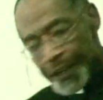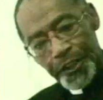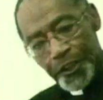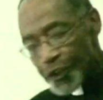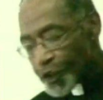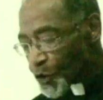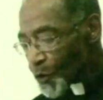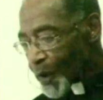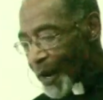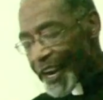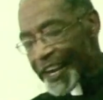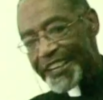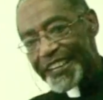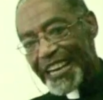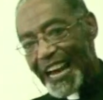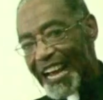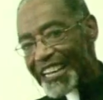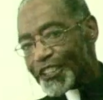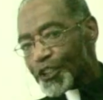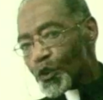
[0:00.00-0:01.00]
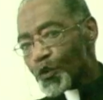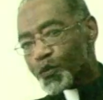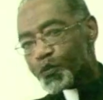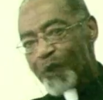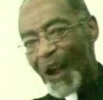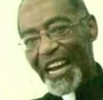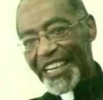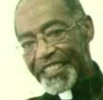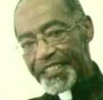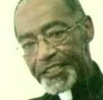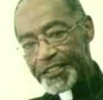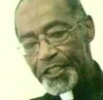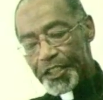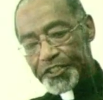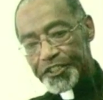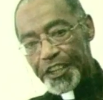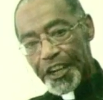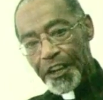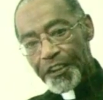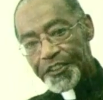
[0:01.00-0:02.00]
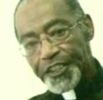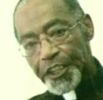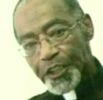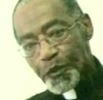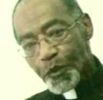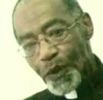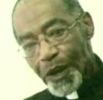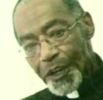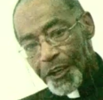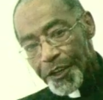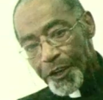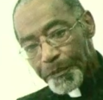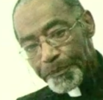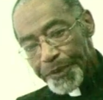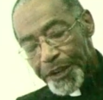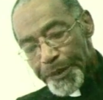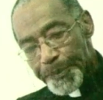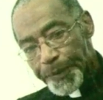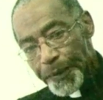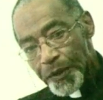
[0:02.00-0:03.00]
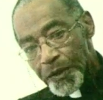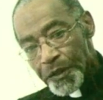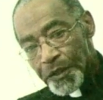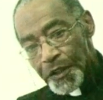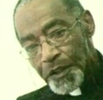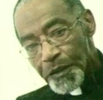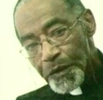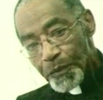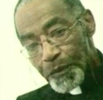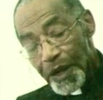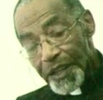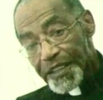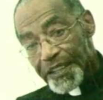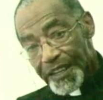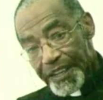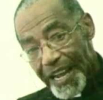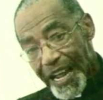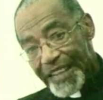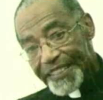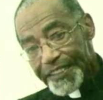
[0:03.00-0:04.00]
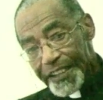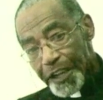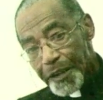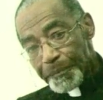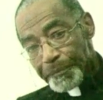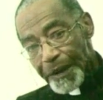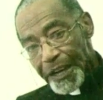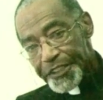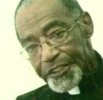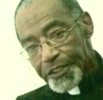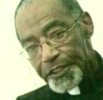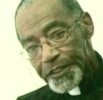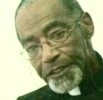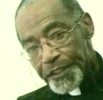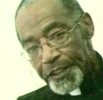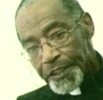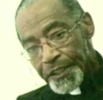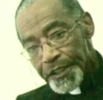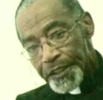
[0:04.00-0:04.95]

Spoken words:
you ain't got the right to tell neither one of them people whether or not they're Masons.